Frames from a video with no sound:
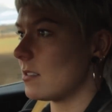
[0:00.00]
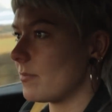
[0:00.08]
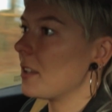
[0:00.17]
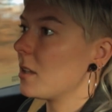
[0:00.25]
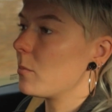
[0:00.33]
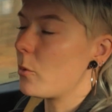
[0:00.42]

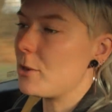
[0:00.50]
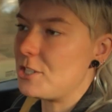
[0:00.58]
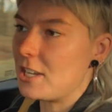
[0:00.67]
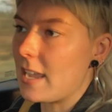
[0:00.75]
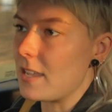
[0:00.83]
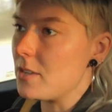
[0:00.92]
But
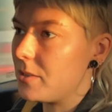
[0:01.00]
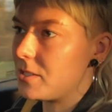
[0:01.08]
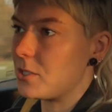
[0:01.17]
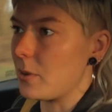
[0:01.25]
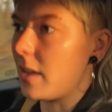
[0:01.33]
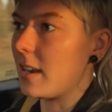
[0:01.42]
once you get
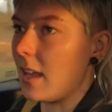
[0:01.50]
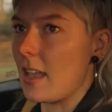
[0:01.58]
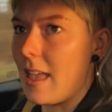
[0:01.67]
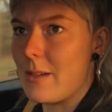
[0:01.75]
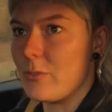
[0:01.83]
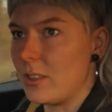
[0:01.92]
used to it,
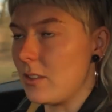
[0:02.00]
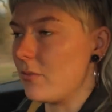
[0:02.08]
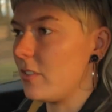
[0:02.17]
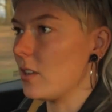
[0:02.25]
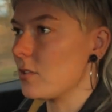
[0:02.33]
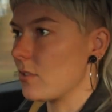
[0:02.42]
like, everything
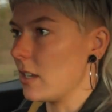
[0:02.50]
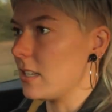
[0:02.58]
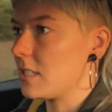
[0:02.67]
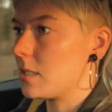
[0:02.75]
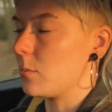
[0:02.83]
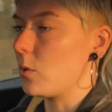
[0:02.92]
feels
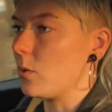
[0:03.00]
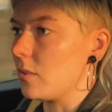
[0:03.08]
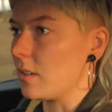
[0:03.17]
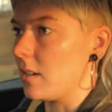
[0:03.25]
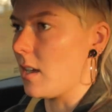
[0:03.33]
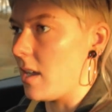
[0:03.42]
really smooth
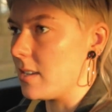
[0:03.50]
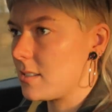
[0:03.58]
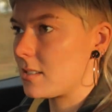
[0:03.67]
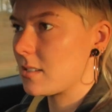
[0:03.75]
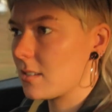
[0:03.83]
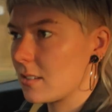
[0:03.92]
and nice.